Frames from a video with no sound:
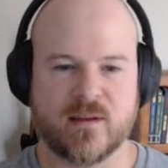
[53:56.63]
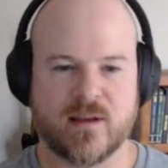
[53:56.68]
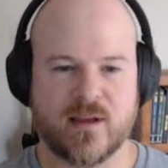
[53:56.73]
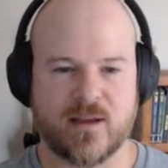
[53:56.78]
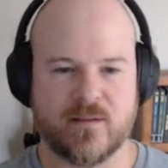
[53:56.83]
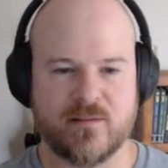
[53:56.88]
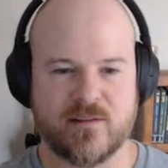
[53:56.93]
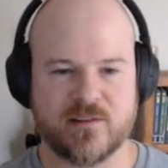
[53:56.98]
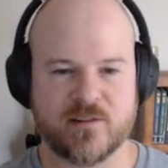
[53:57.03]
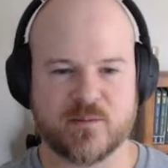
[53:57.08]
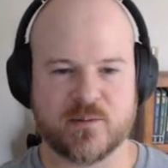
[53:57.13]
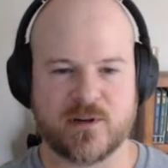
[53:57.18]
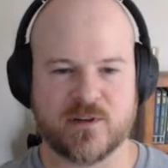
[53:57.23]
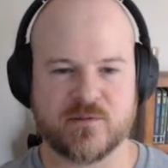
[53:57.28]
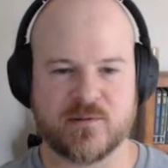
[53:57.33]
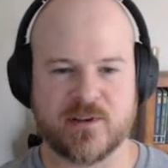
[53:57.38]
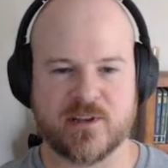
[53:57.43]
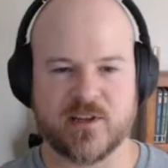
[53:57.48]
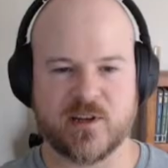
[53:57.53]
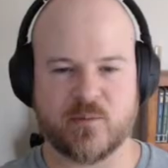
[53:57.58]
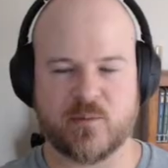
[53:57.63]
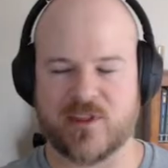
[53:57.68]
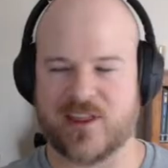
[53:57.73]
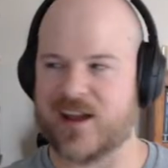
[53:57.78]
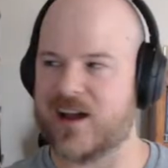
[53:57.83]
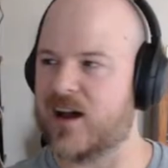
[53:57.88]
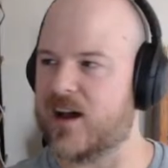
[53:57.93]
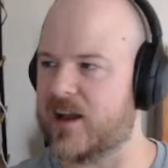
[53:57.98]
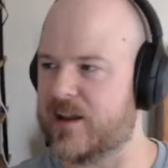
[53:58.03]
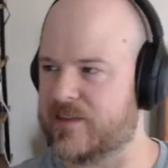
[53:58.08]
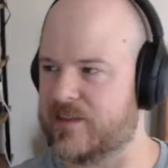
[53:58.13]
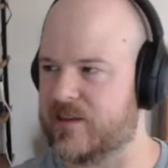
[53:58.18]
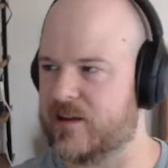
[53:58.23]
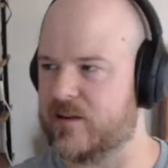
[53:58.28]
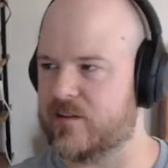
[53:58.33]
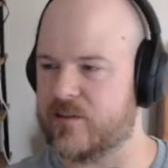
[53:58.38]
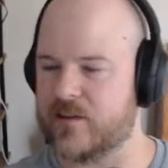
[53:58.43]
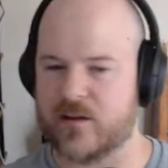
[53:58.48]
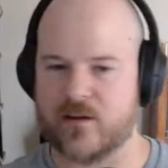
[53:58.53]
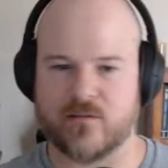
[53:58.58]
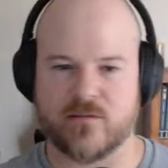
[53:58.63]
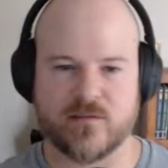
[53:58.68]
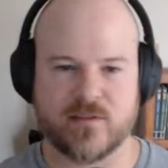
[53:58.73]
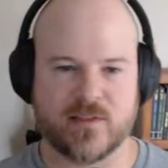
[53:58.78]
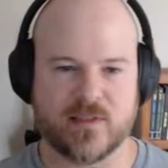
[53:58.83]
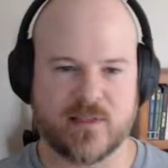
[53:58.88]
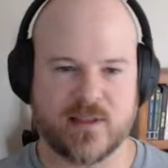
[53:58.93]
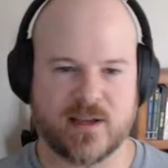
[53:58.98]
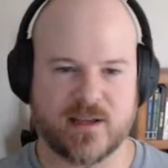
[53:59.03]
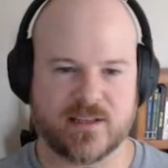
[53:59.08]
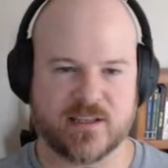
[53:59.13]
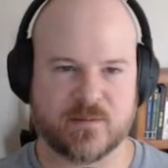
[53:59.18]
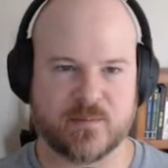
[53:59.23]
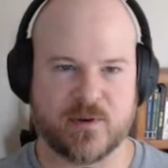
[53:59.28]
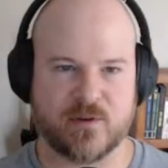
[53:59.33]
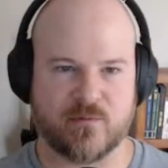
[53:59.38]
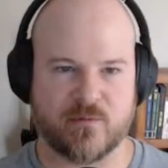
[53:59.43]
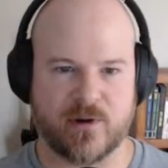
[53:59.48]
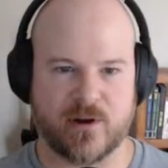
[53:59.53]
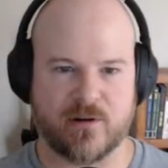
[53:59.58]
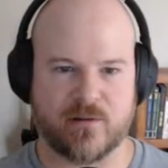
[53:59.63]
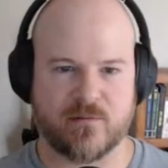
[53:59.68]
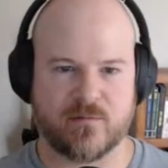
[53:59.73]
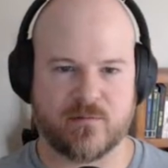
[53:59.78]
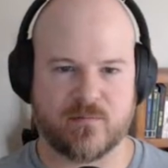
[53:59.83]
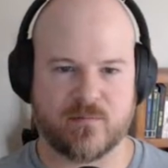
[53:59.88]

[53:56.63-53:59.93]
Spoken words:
I'm a little surprised we ended up with a hot there, though. That's a bit weird.